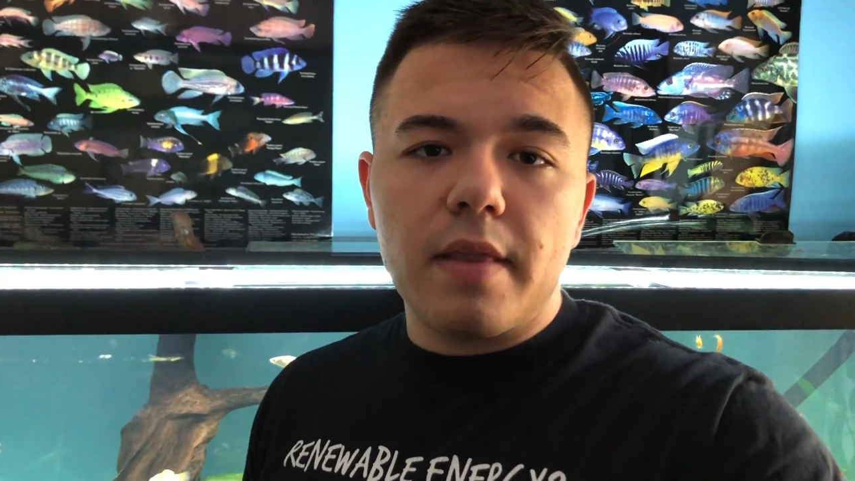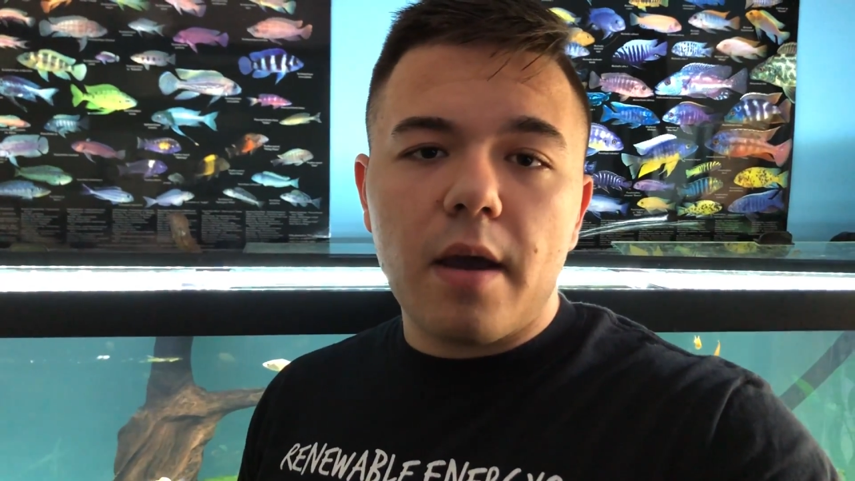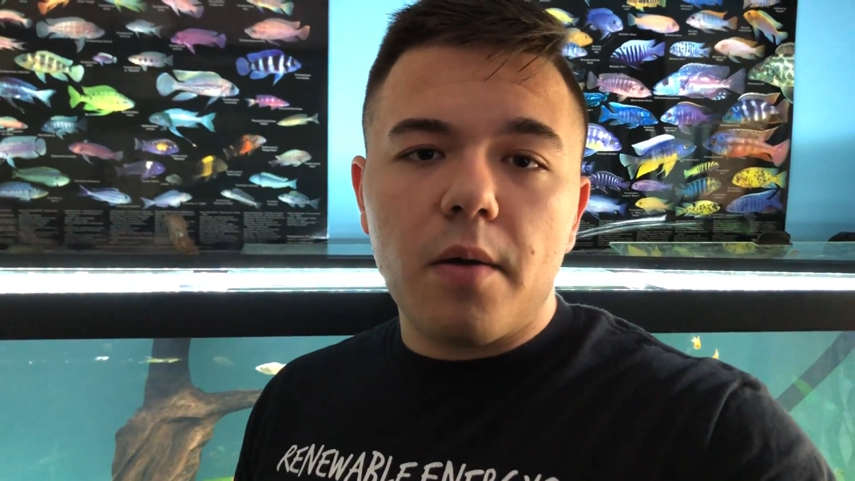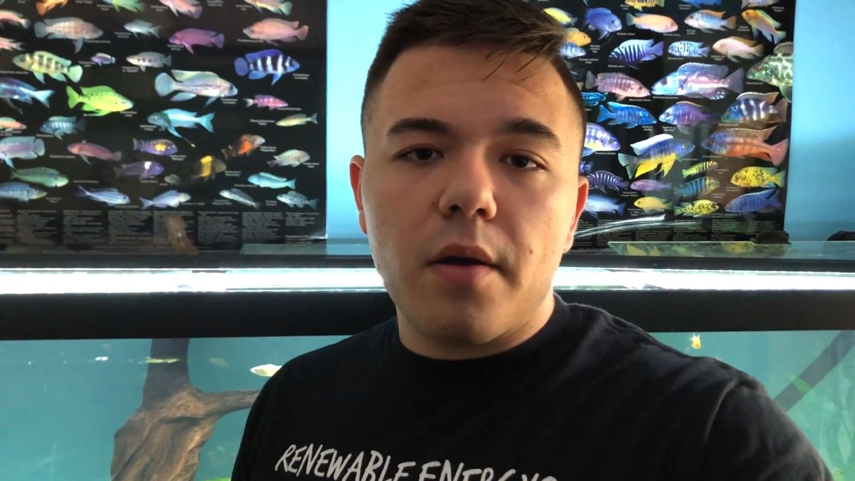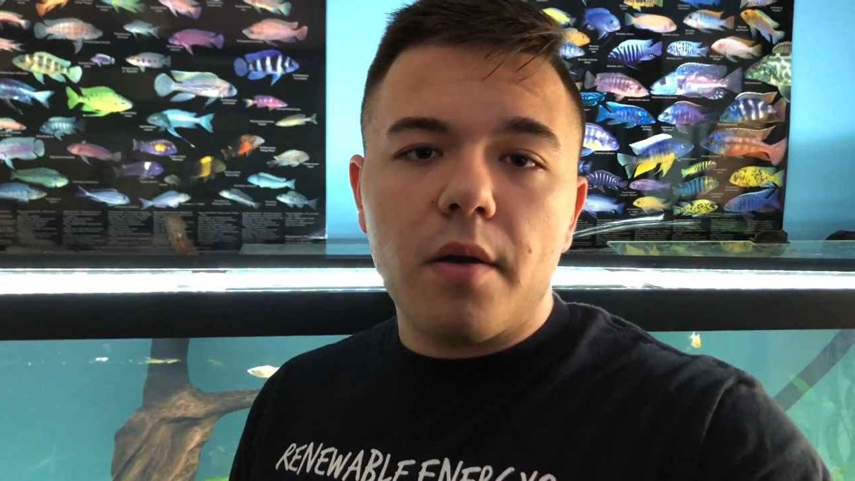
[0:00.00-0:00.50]
and
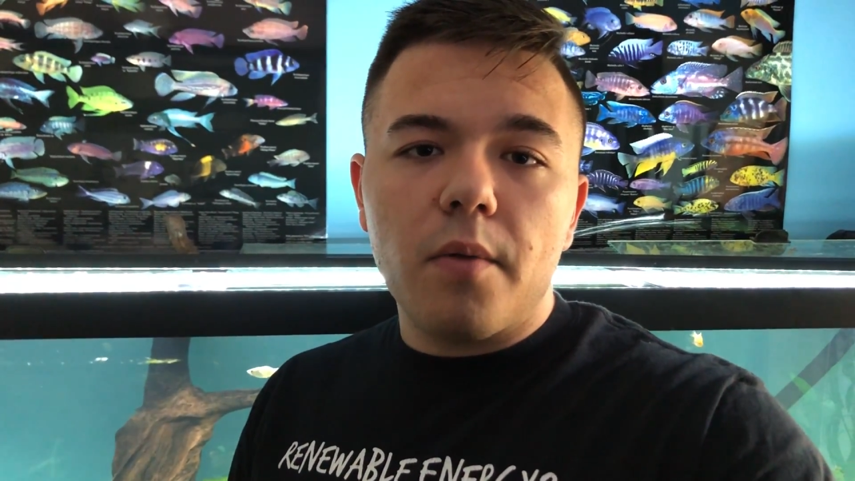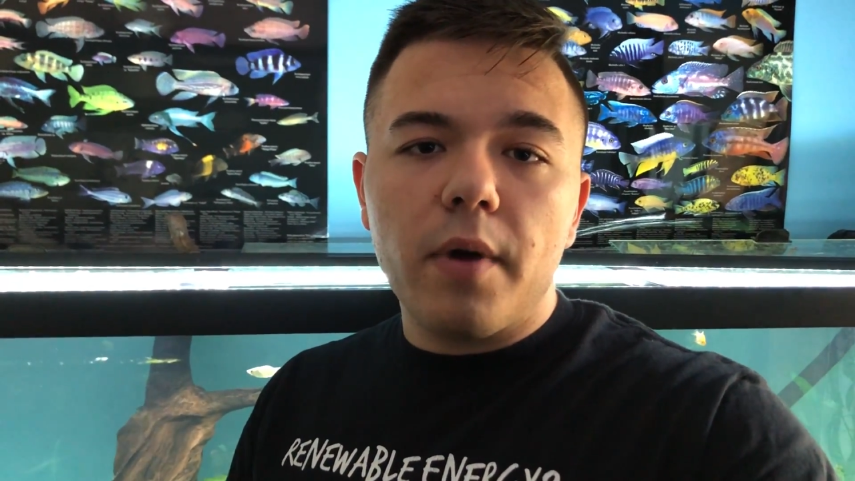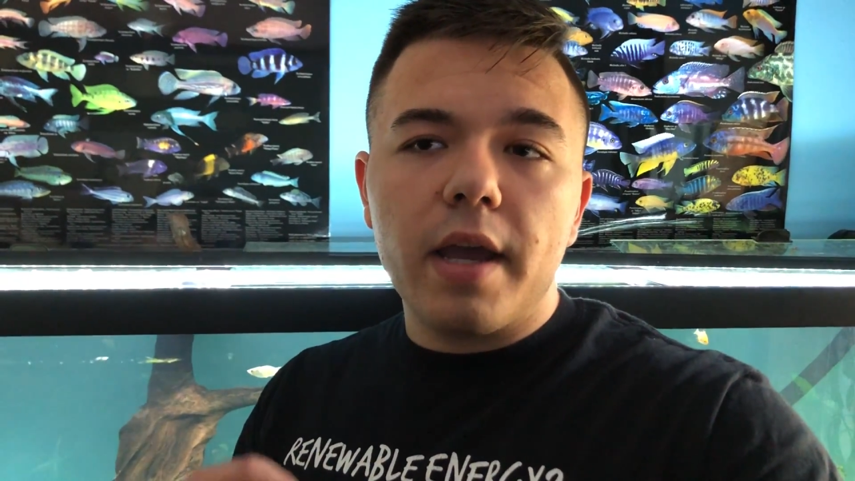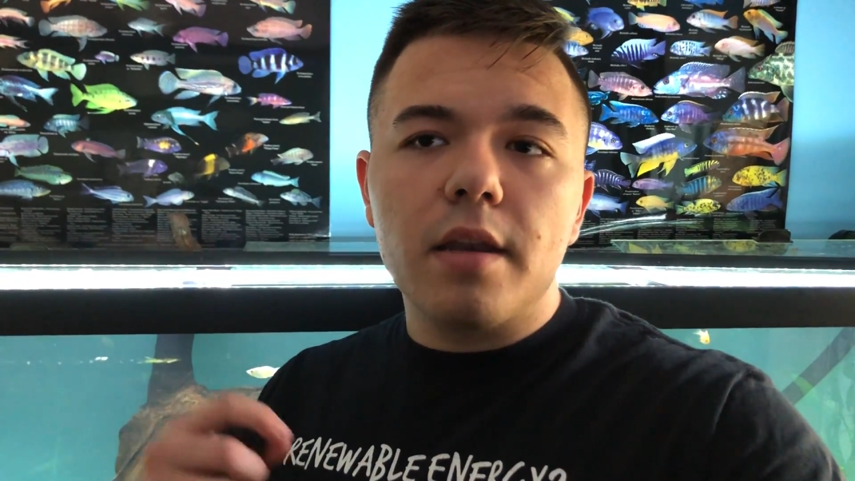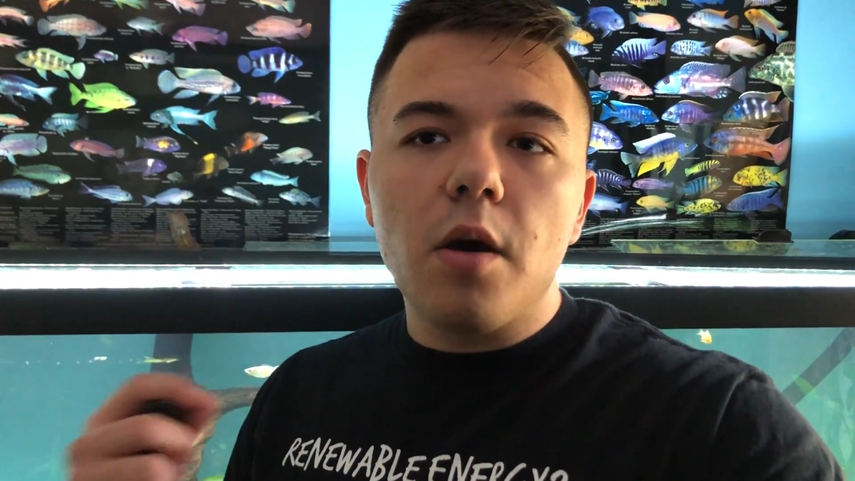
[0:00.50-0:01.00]
that
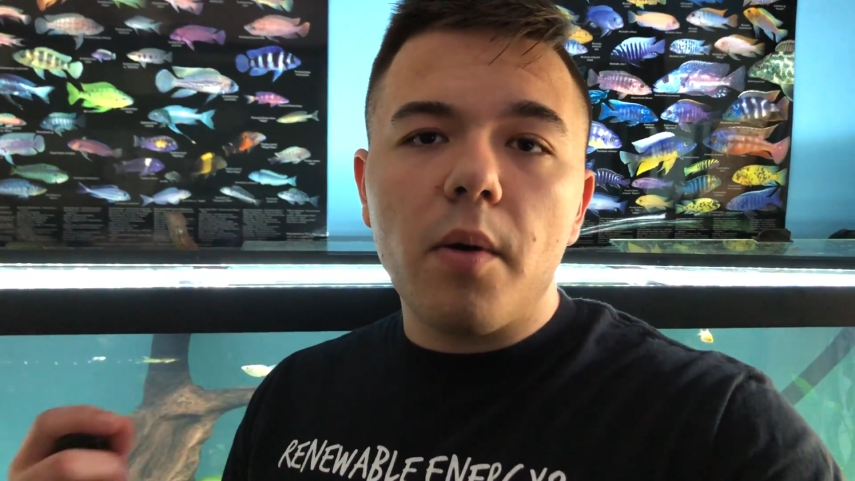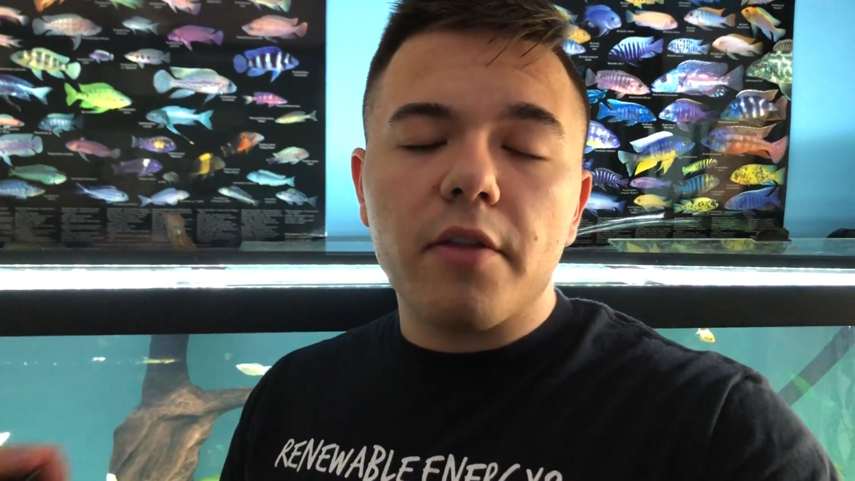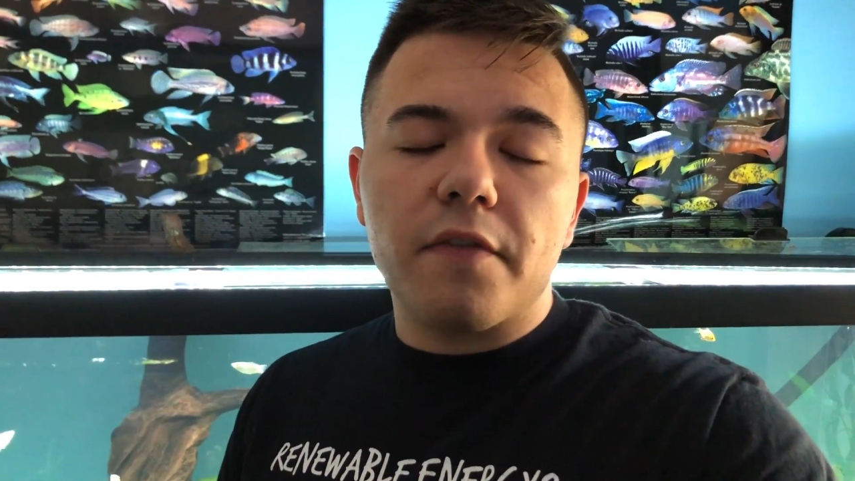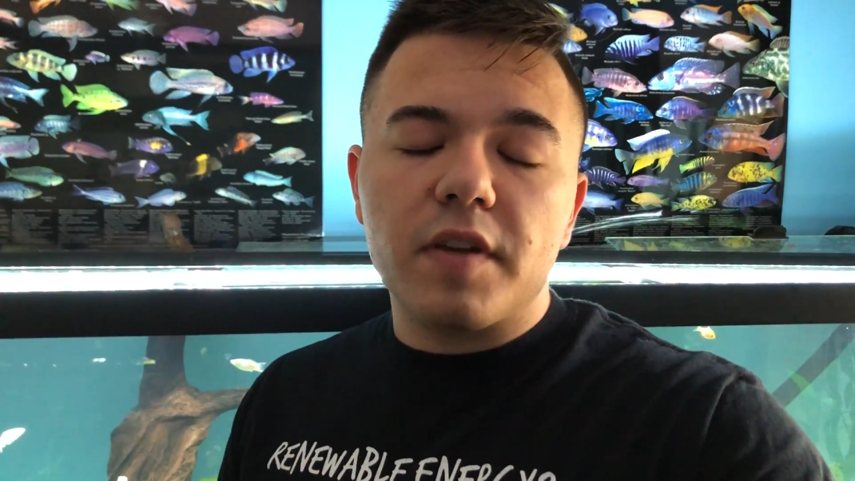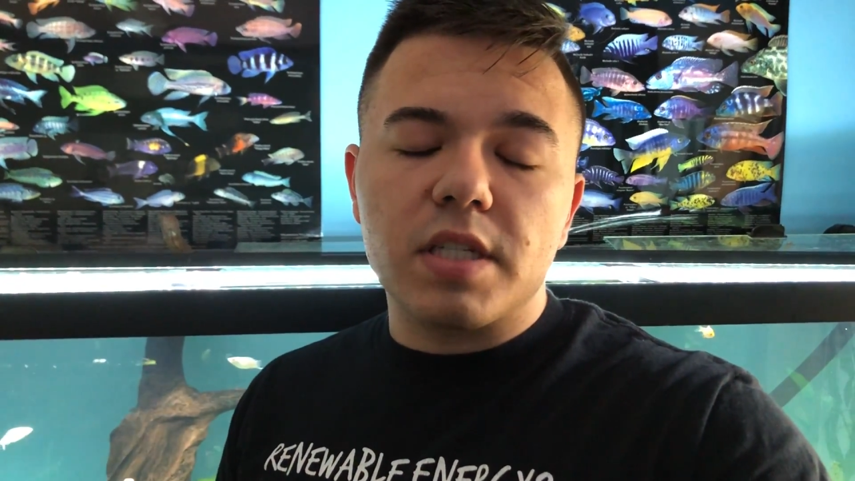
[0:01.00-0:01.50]
way no
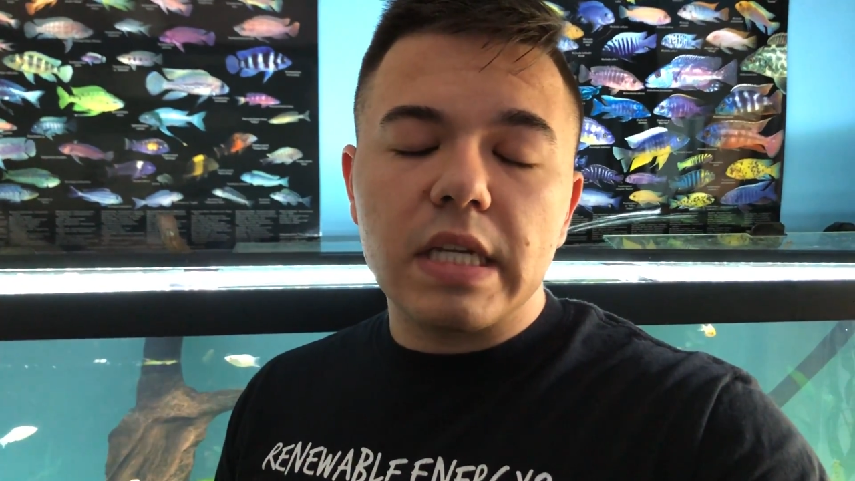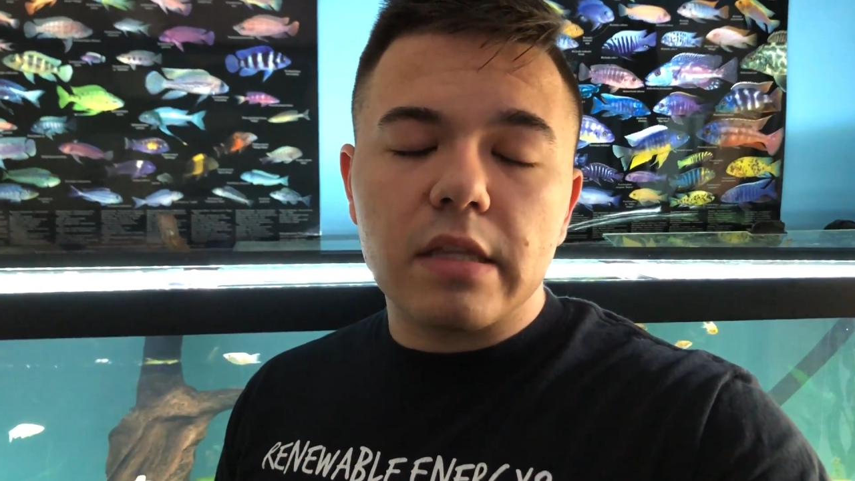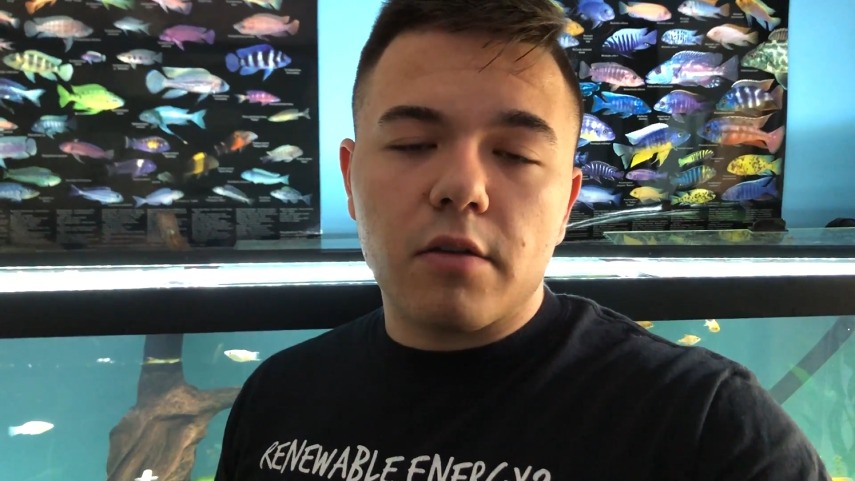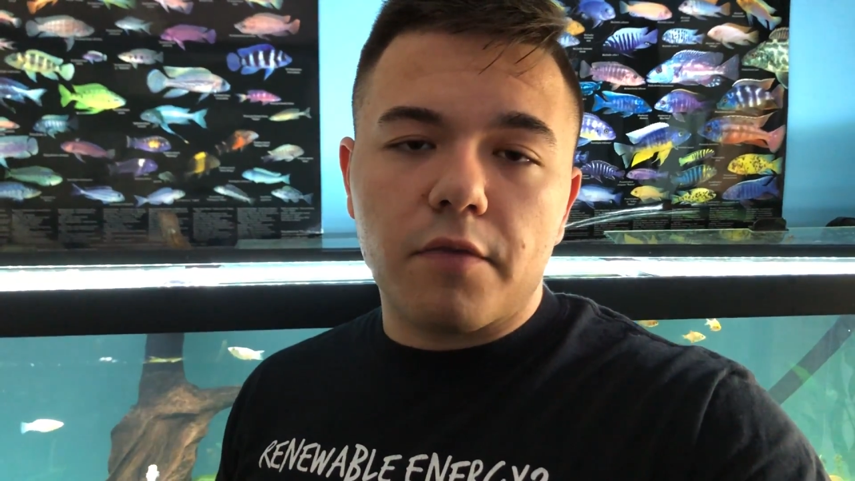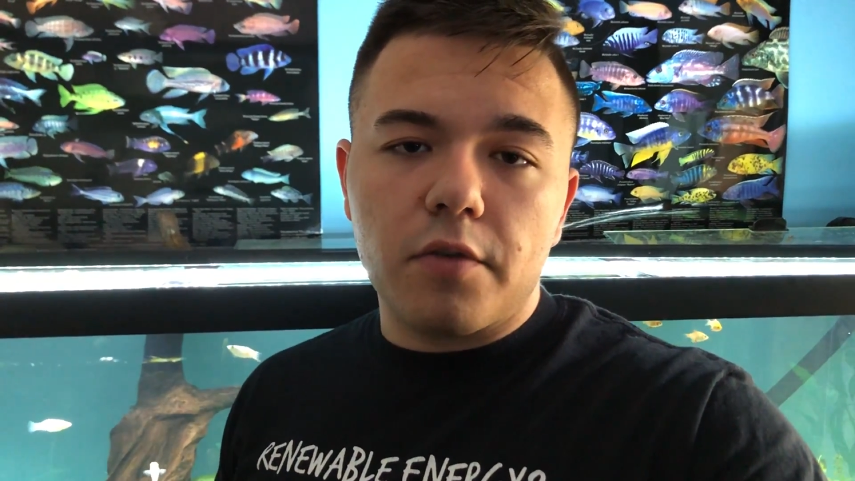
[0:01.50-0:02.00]
other fish
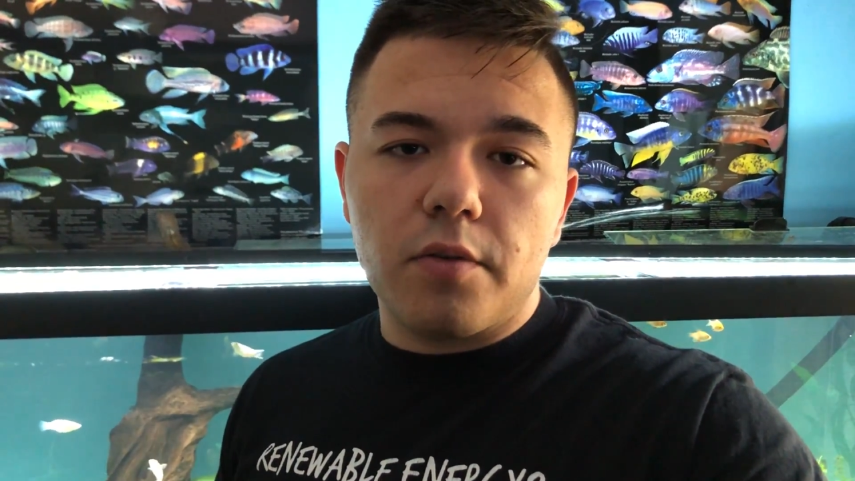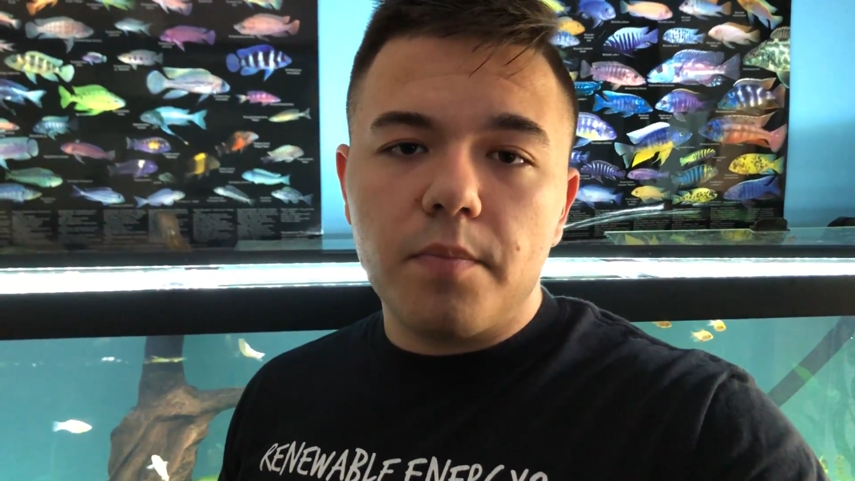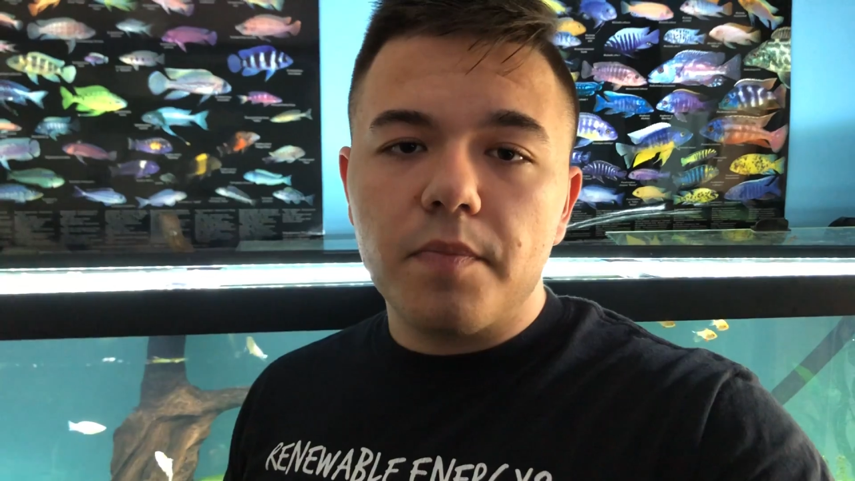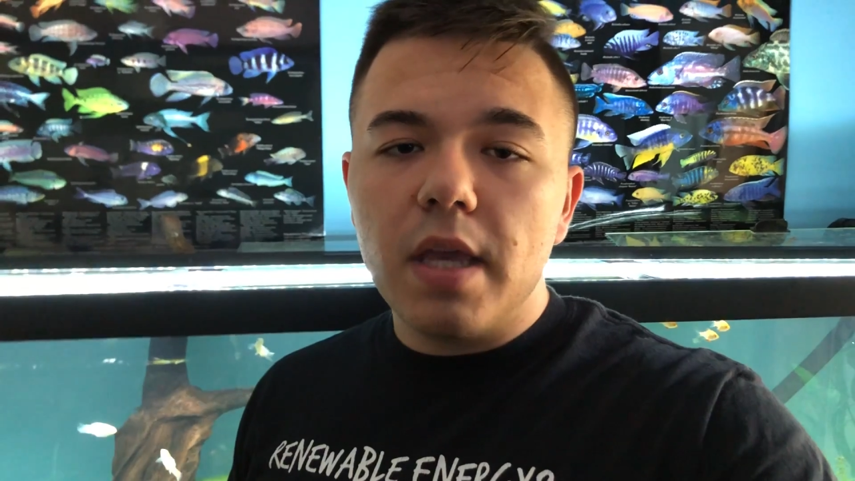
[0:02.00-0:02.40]
eat their food.